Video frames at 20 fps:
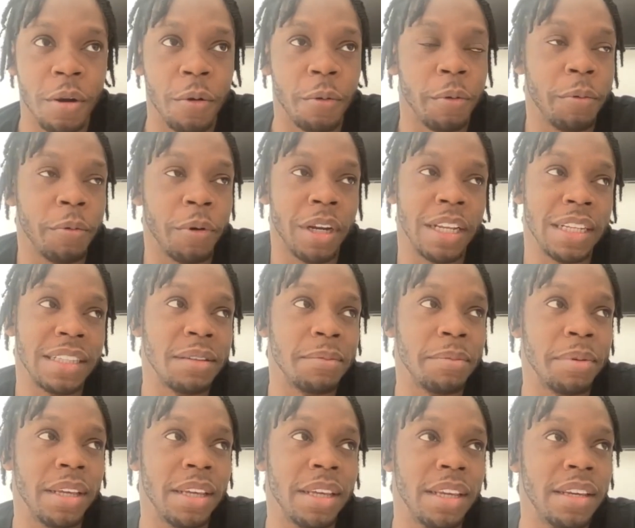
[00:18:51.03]
We want it to
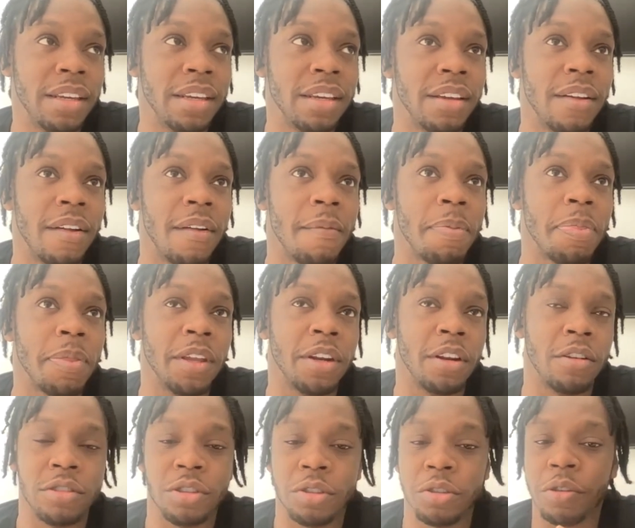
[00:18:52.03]
be, you know,
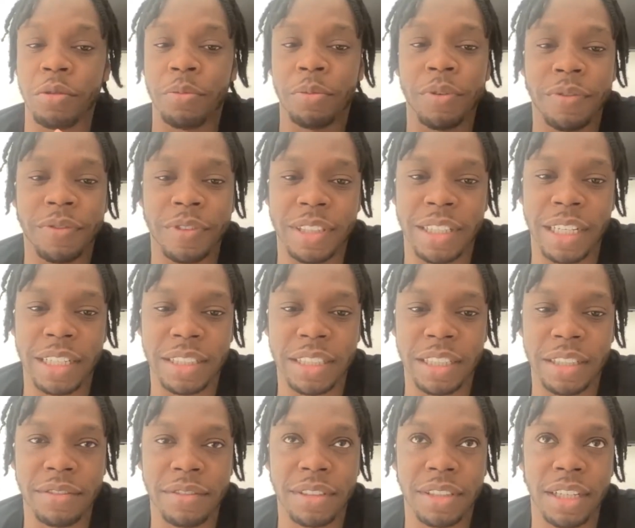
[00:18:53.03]
suitable for
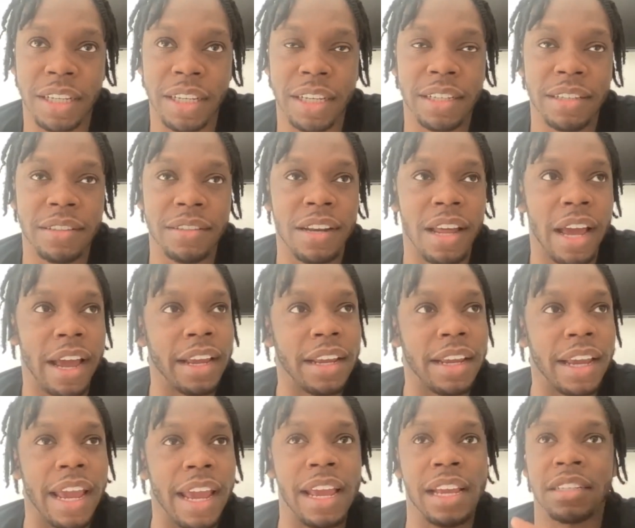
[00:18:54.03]
sensitive skin, like
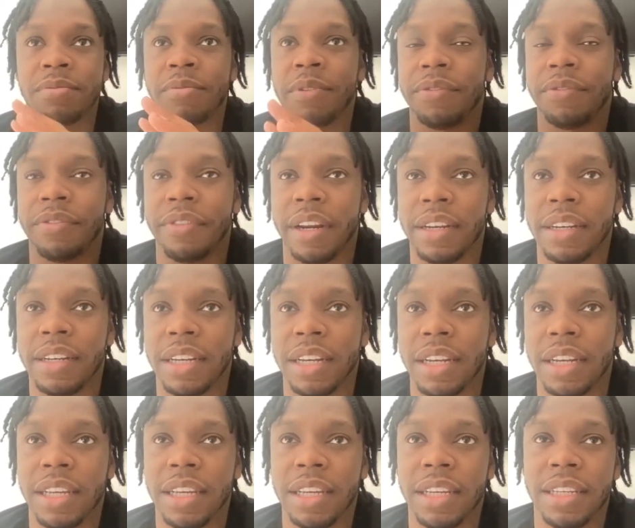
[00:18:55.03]
eczema
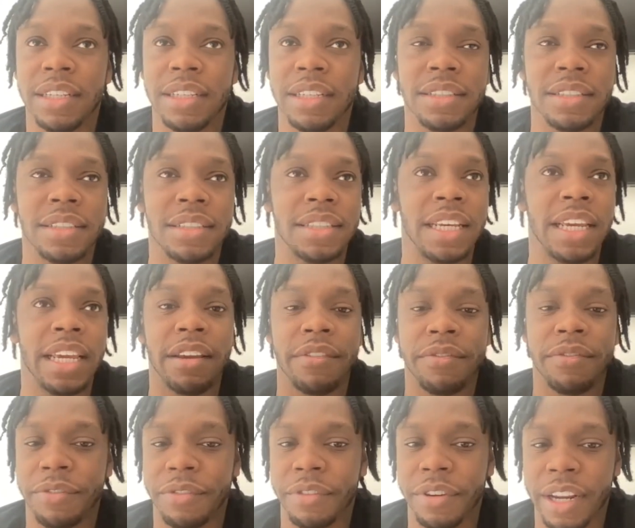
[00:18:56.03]
friendly, tear
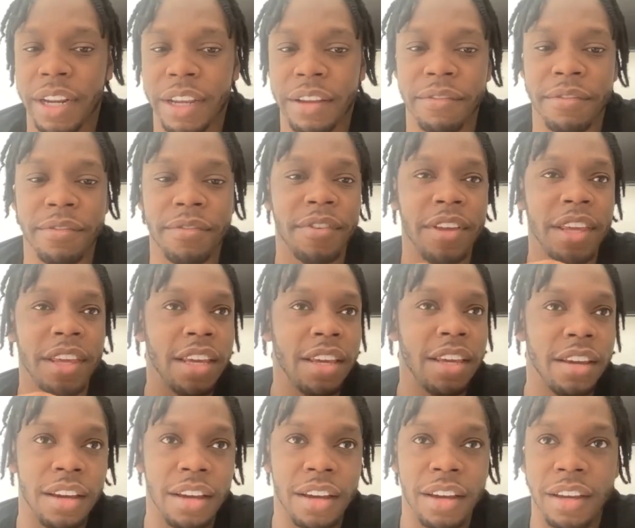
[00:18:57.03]
free,
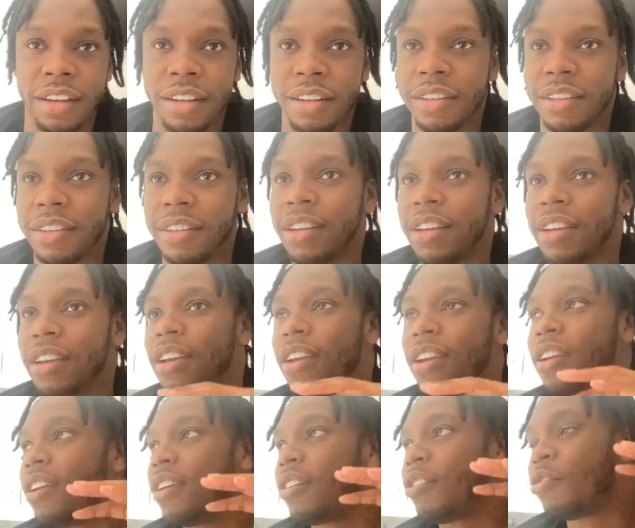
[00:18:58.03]
vegan,
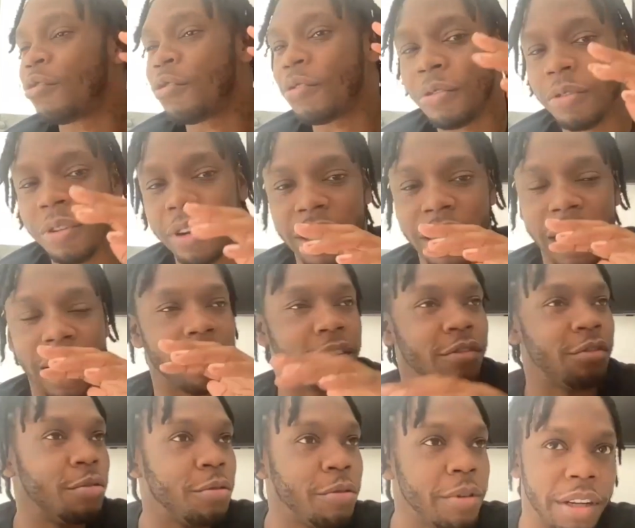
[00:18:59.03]

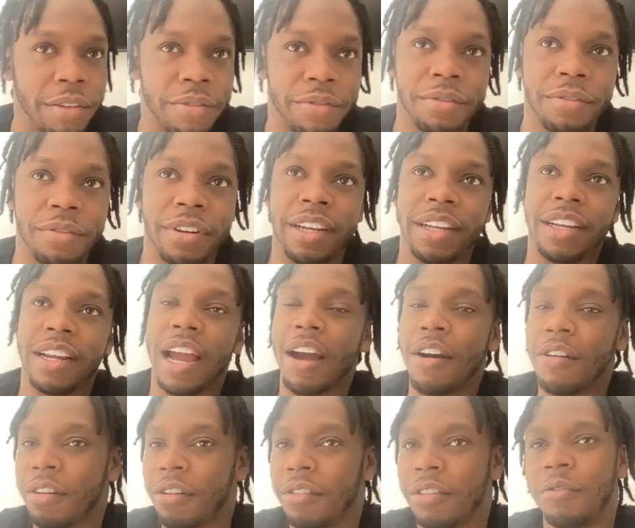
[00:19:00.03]
cruelty free,
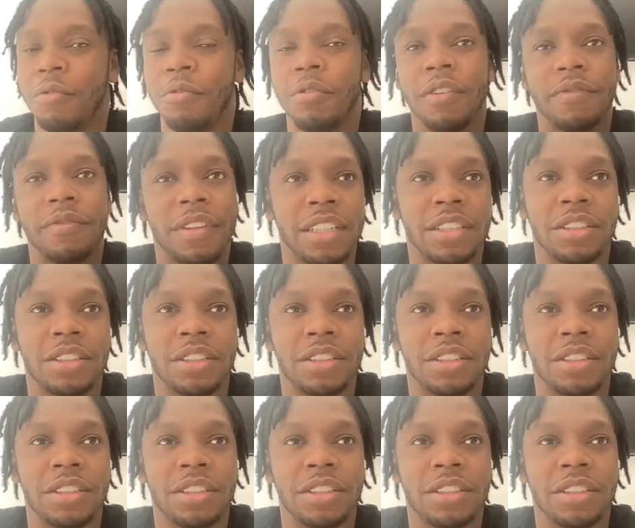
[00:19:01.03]
alcohol, all of this,